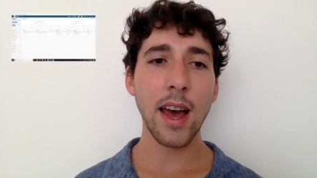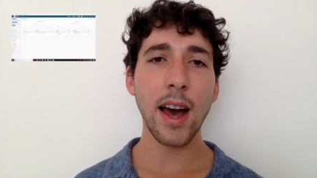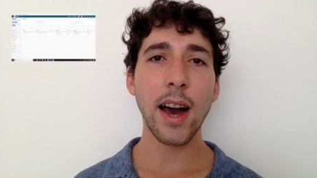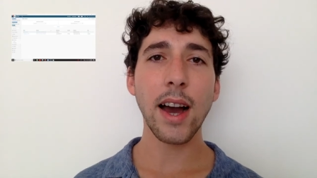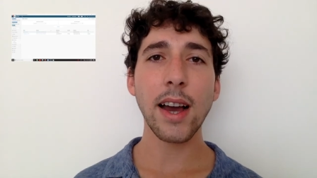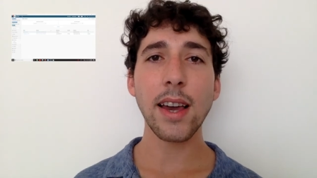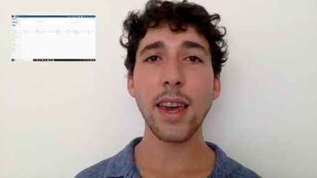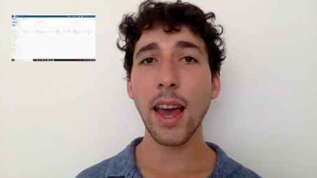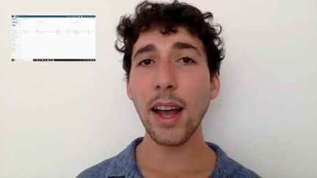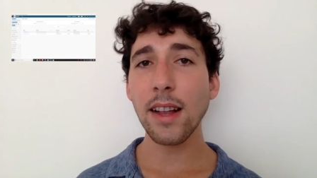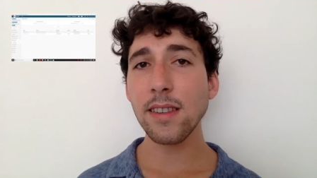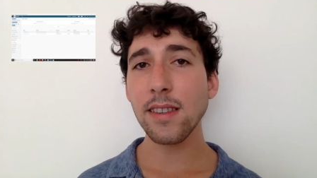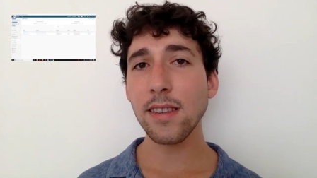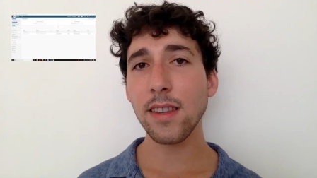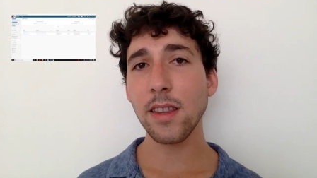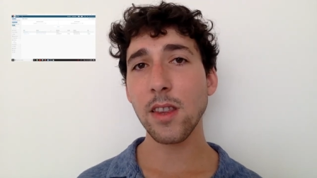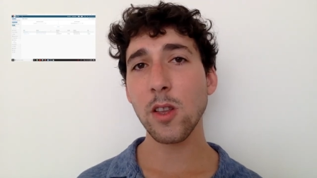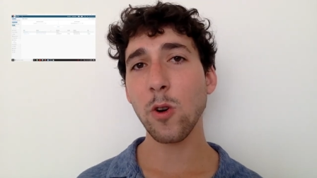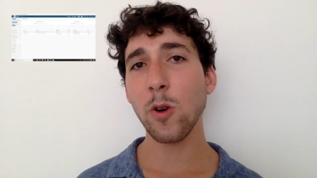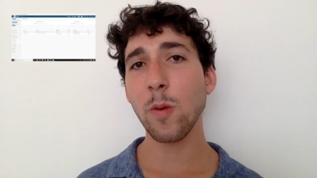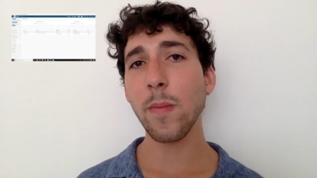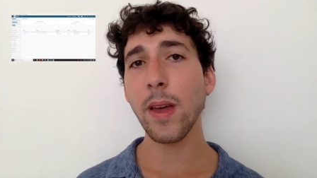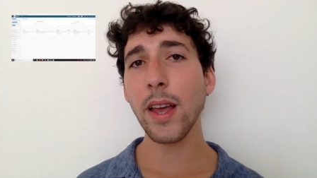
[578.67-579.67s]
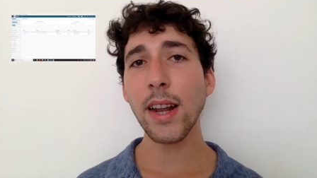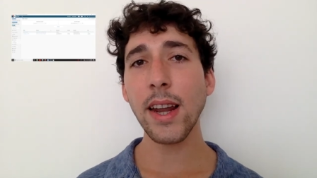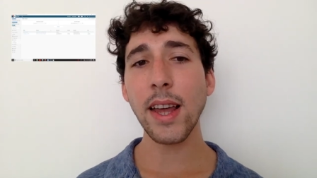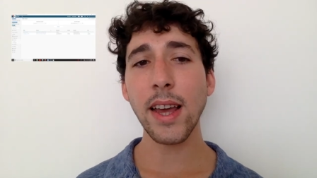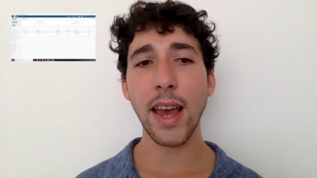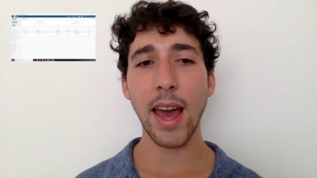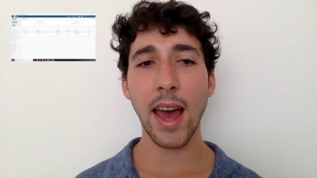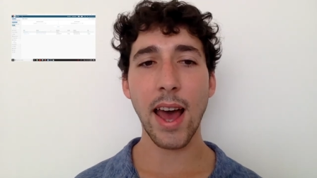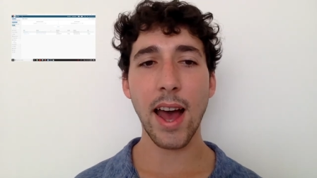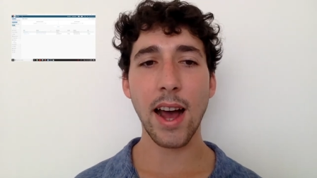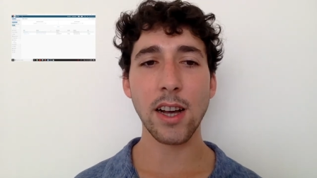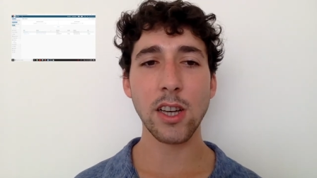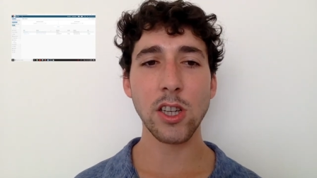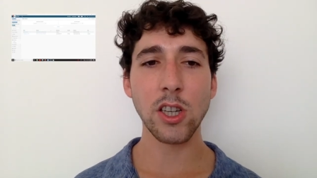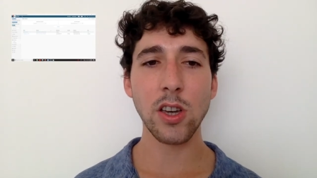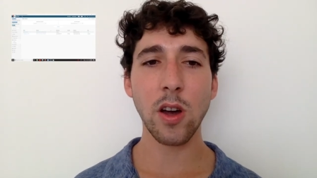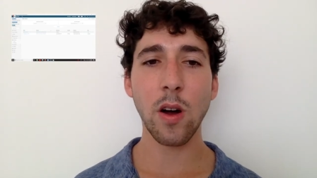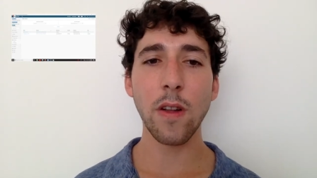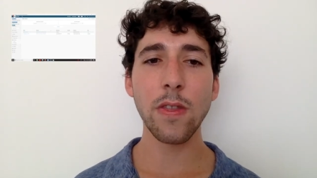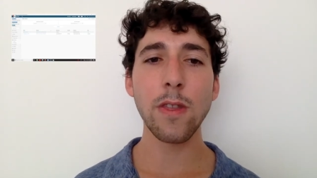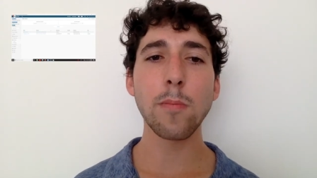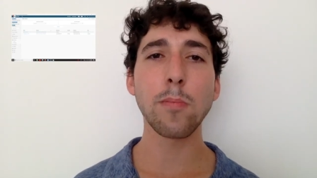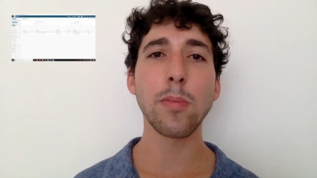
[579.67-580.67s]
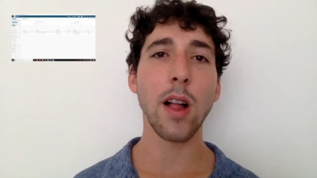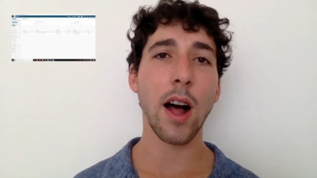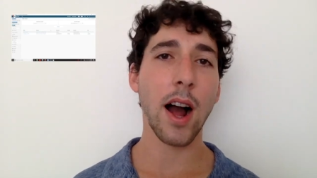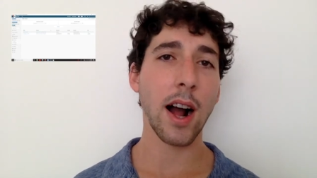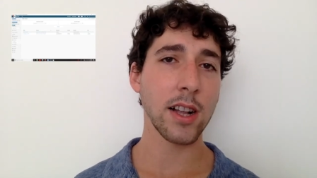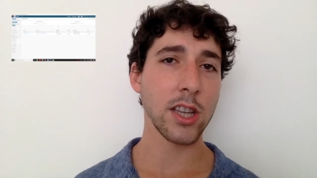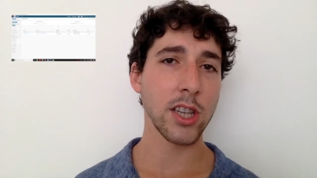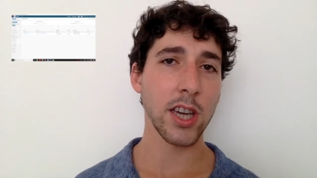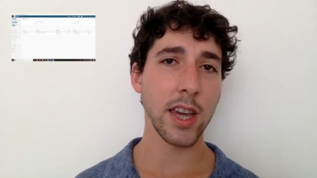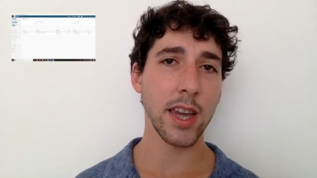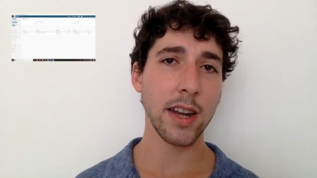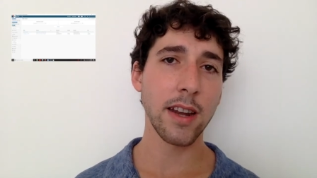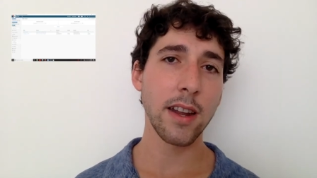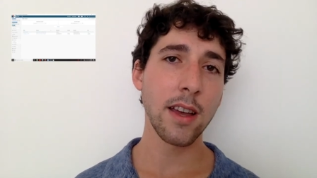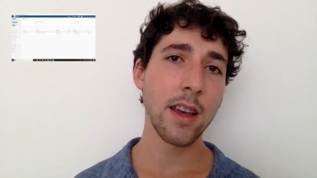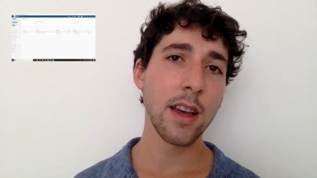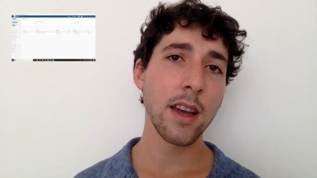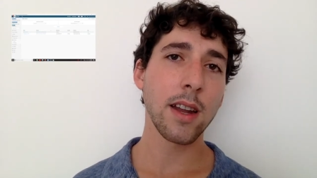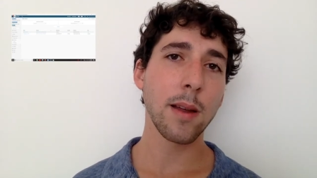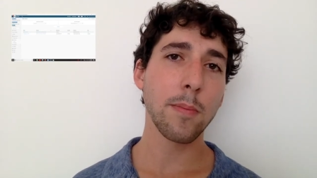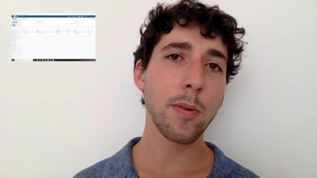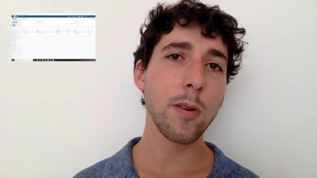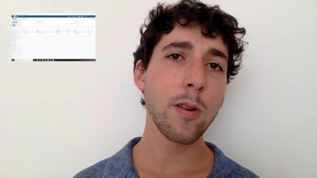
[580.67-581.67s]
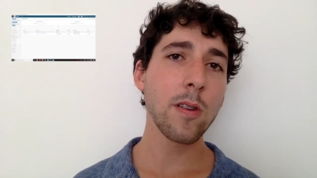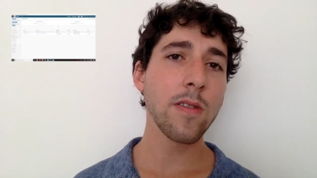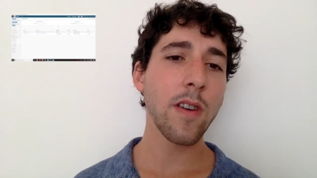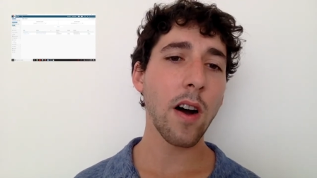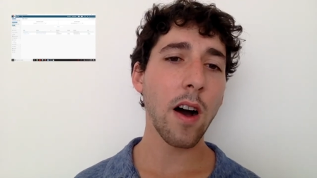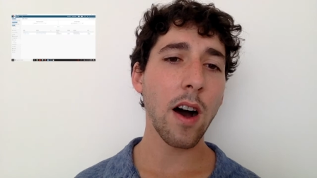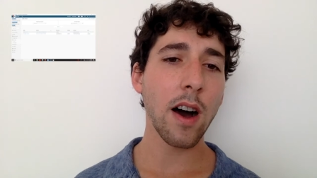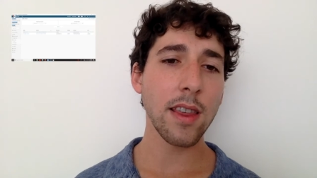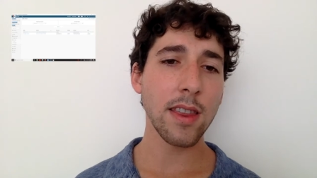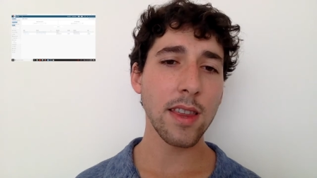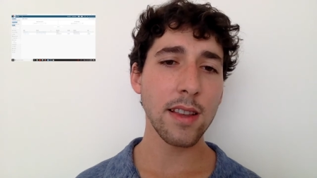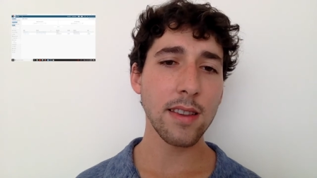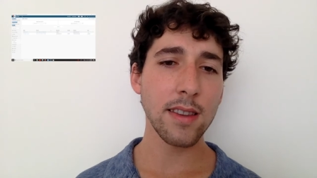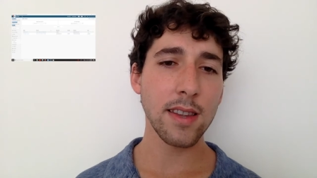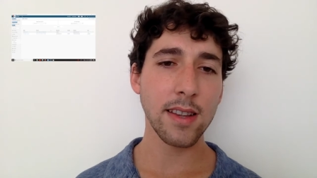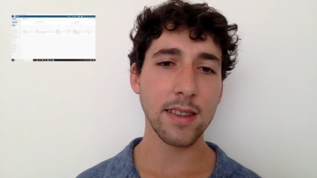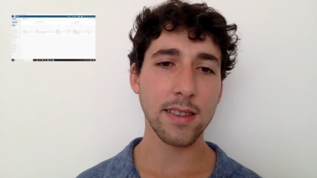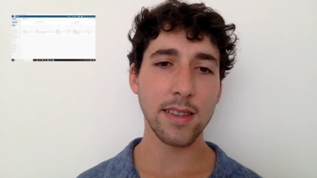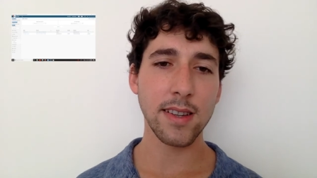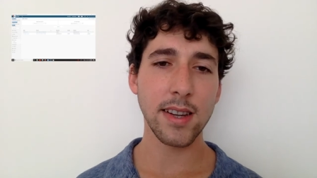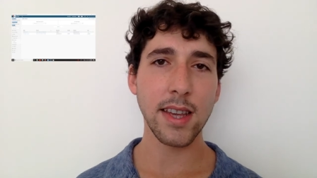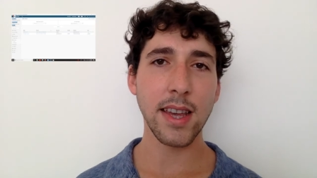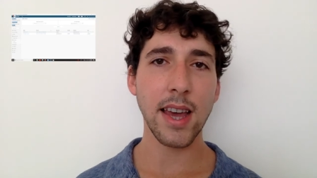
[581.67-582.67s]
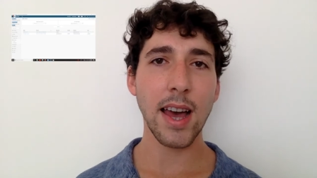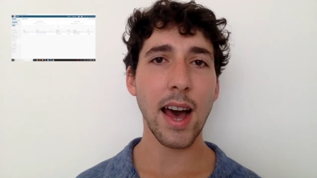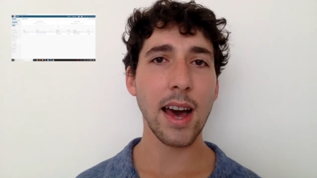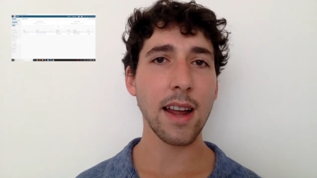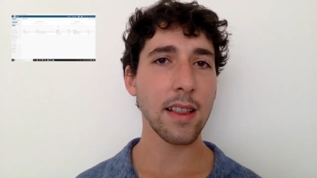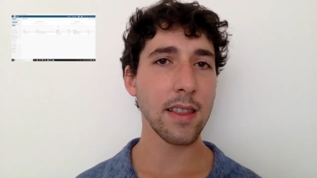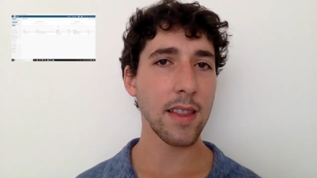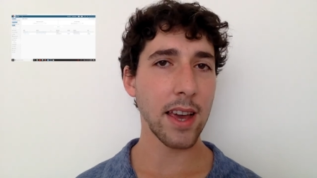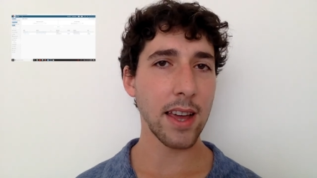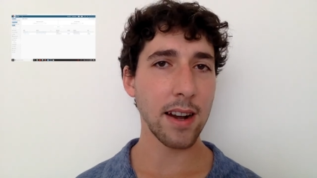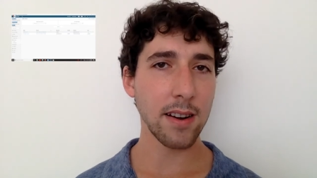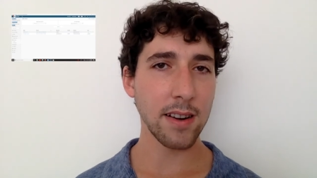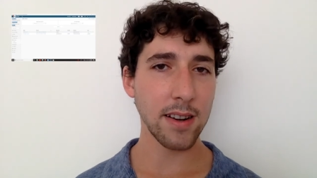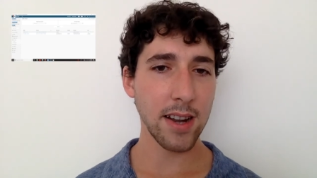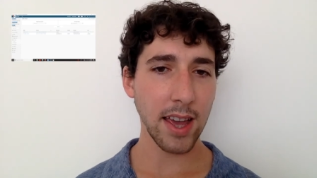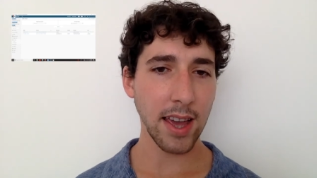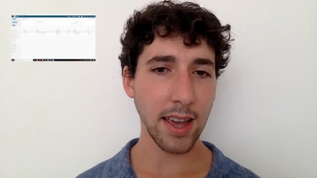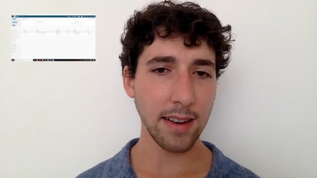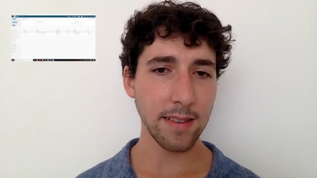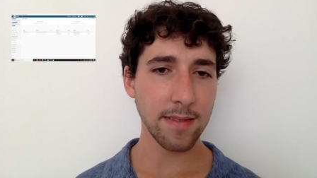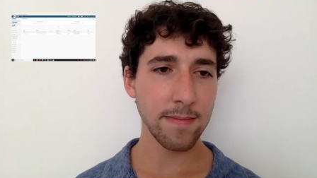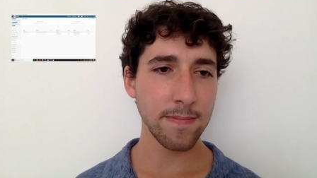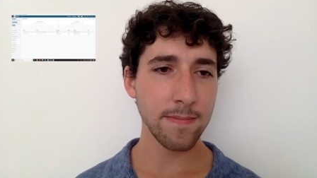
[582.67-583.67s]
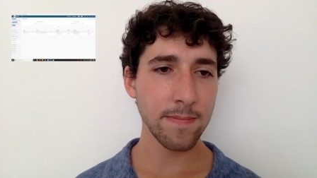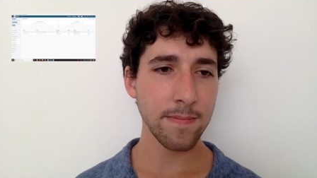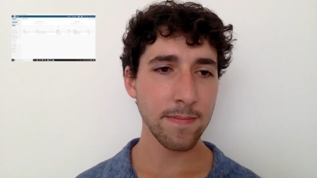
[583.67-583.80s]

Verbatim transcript: against the remaining hash on the blockchain to prove authenticity at a later date.